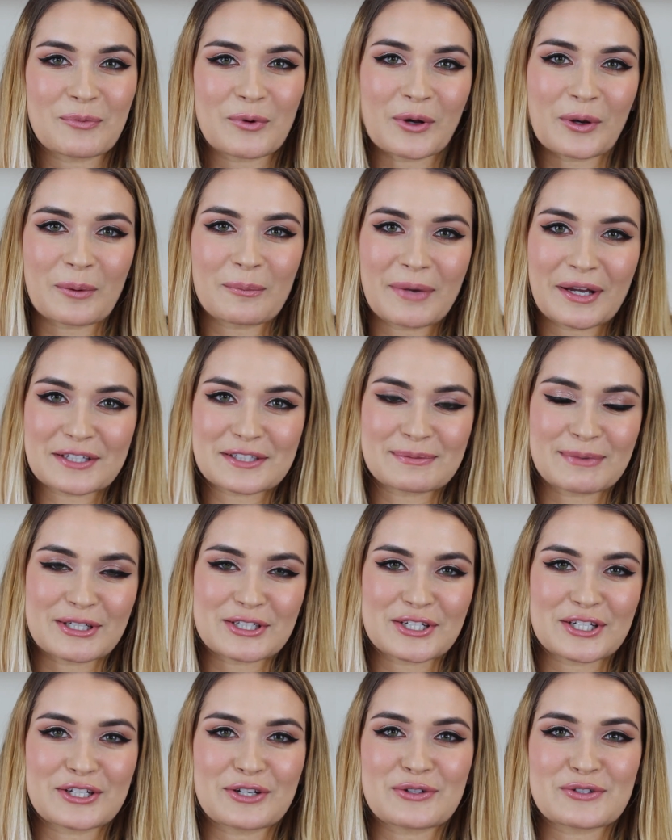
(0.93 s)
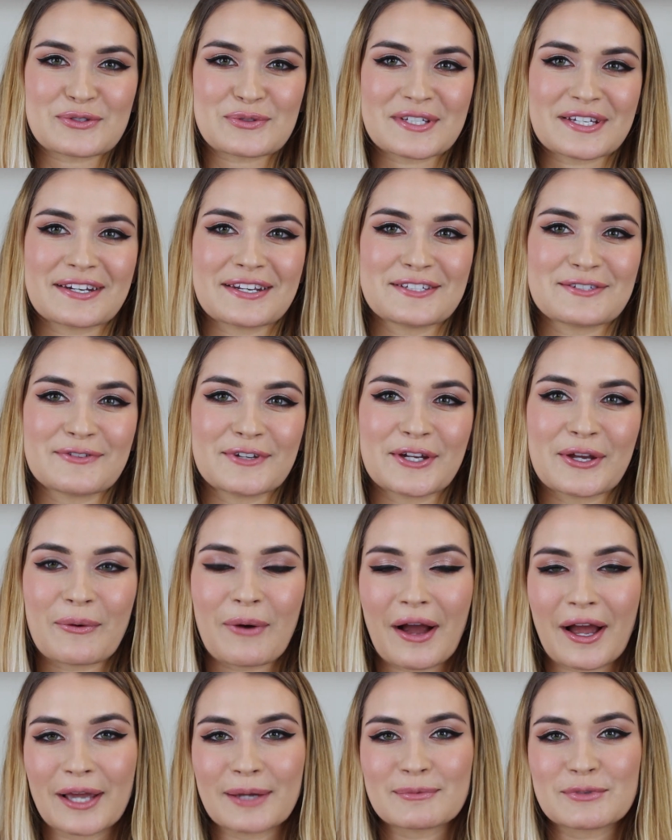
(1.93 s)
Welcome back to my channel. So in today's video,
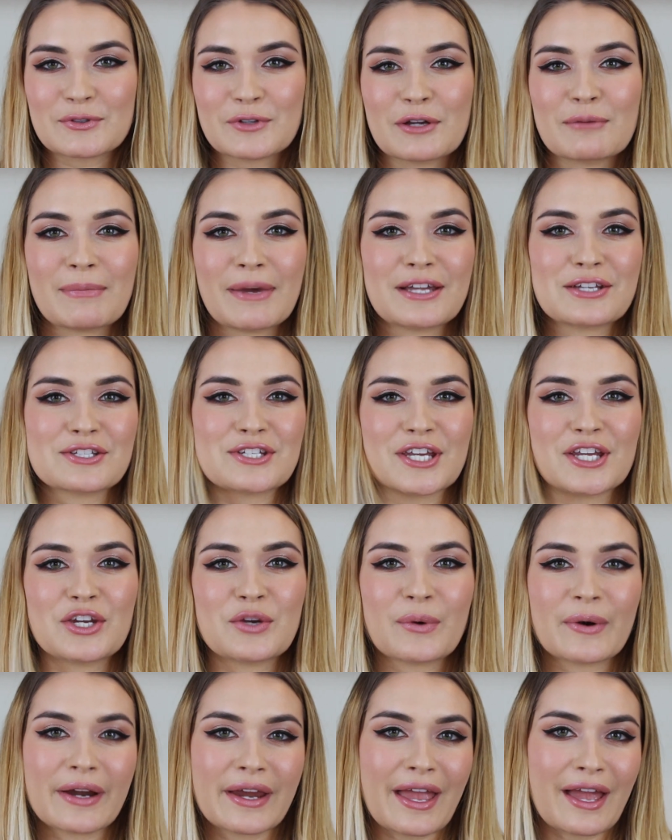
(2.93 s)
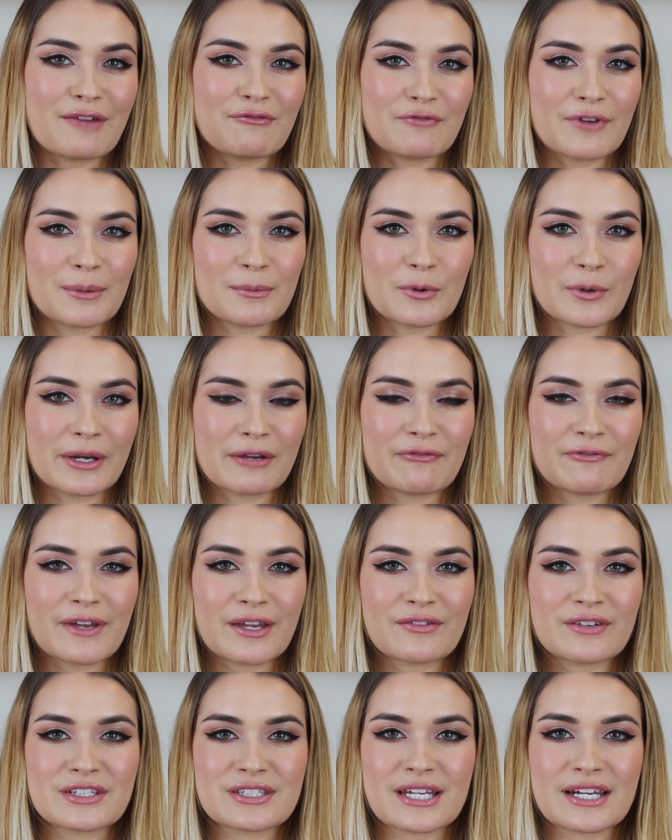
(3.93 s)
I'm doing my January and February
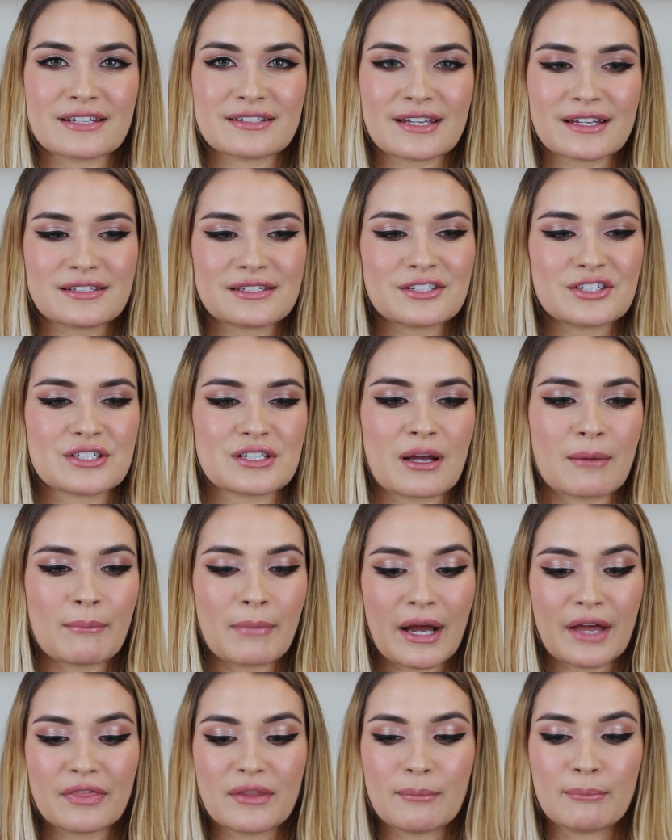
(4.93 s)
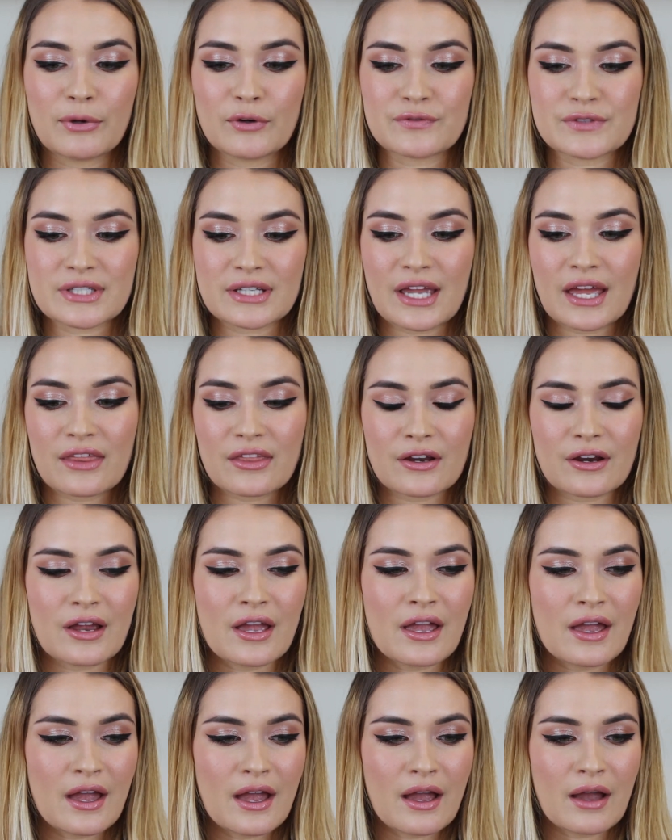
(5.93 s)
favorites. I decided to just combine them both together
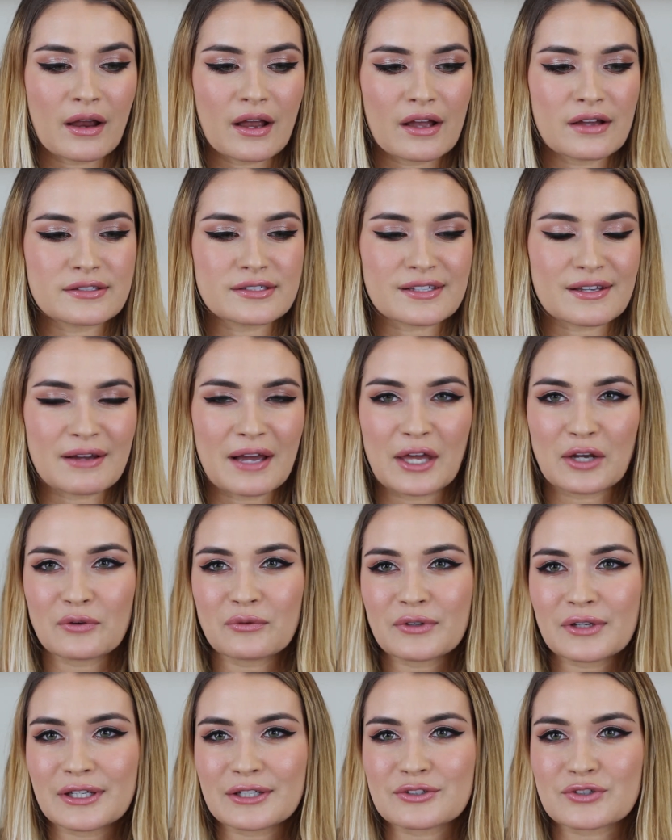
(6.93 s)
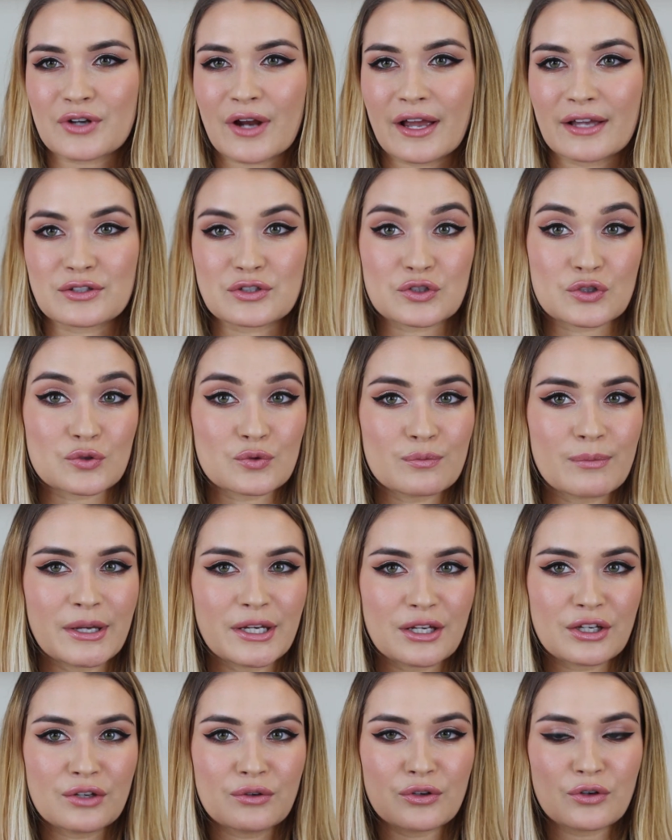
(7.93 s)
because I don't really try too
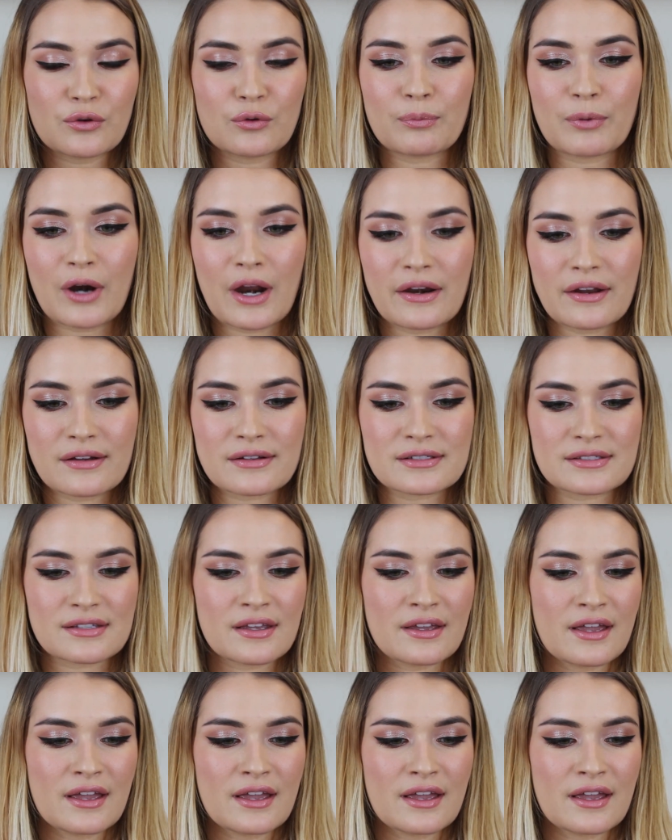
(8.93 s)
many new products.